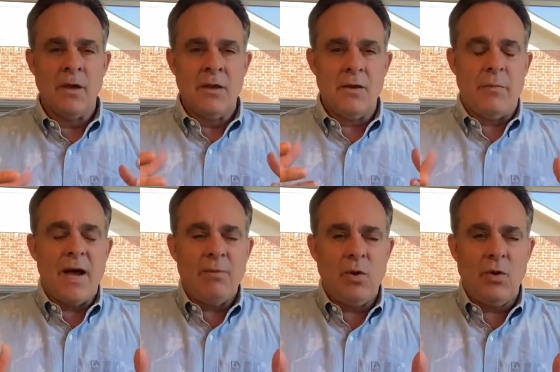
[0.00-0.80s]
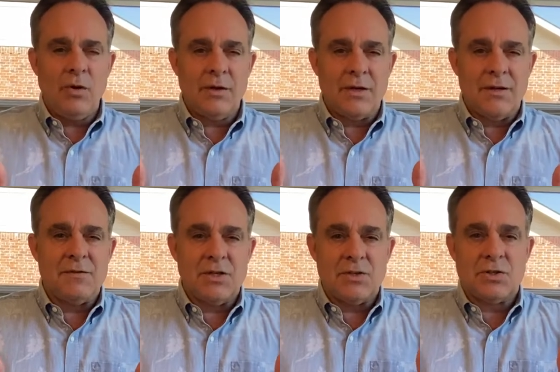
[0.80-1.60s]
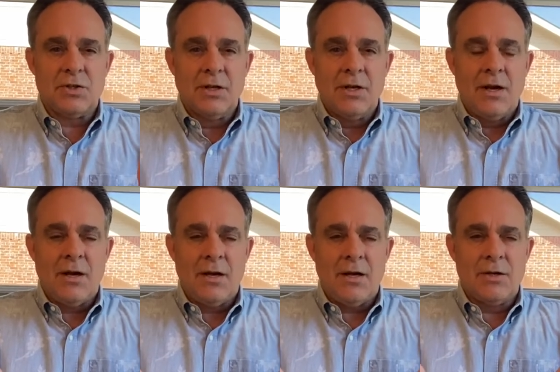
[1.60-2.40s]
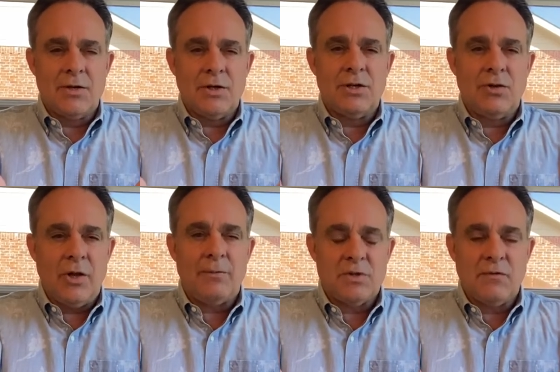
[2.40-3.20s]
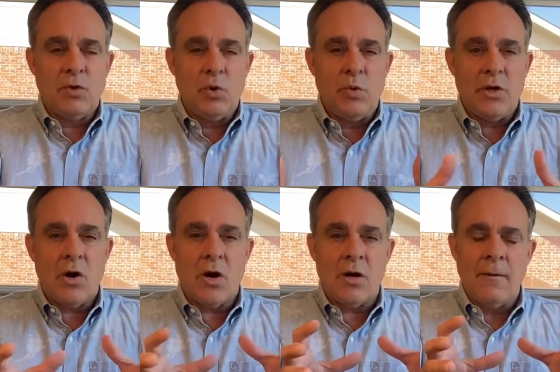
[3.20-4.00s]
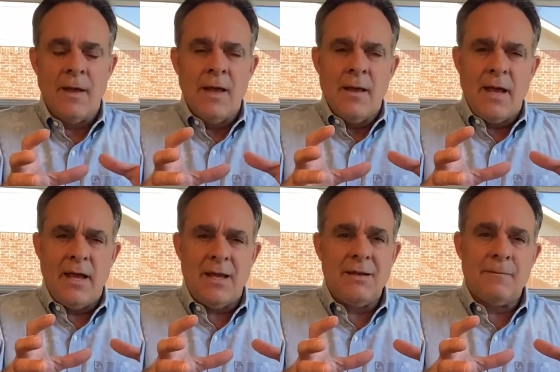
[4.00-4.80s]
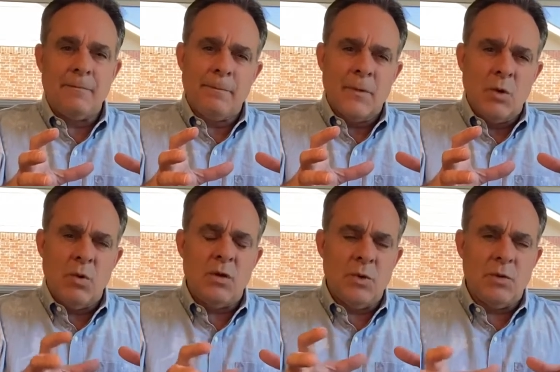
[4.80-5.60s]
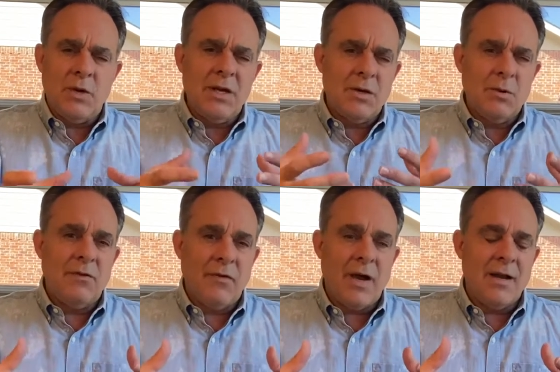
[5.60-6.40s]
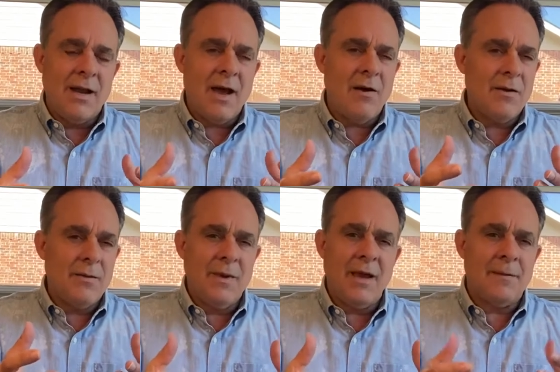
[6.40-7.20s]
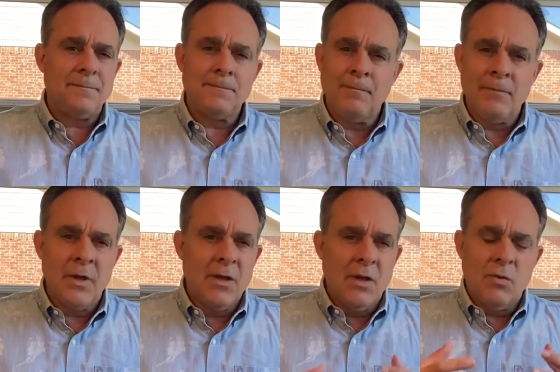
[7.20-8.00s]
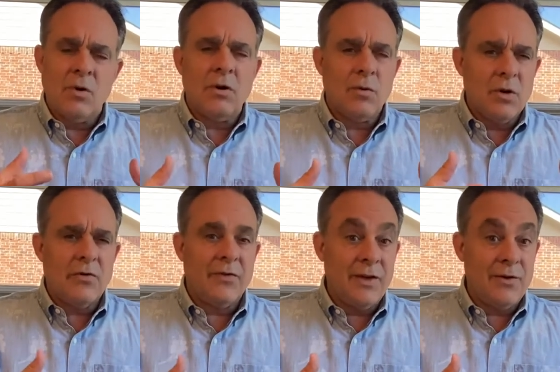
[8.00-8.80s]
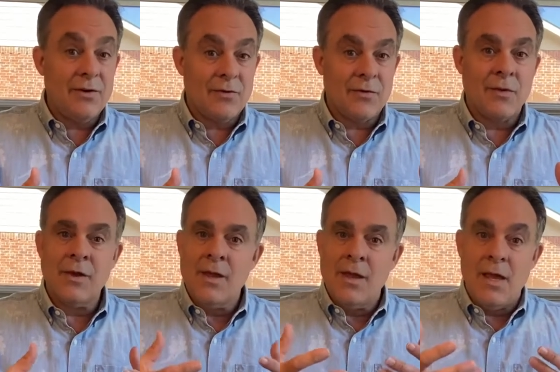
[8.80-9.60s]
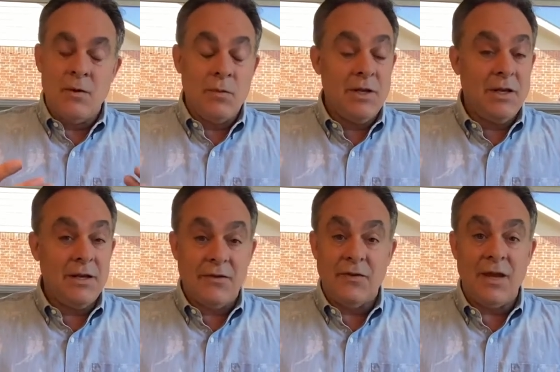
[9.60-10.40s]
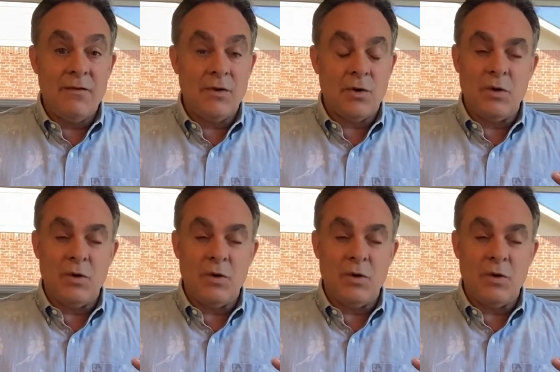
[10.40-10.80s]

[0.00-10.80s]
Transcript: The Bible gives us a good glimpse of who we are. And when we read it, we find out, man, we're sinners, and we need a Savior.